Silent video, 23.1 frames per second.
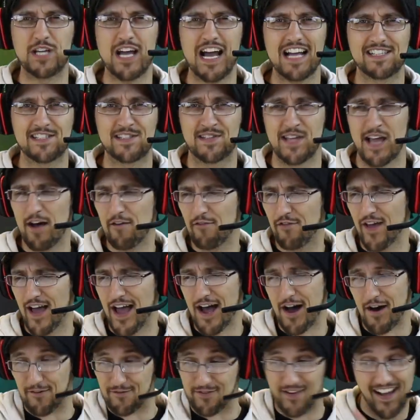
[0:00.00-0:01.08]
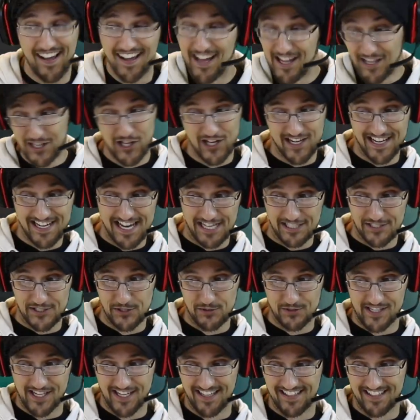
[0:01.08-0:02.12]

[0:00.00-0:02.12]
Shot Stealth Elf. Looking at you,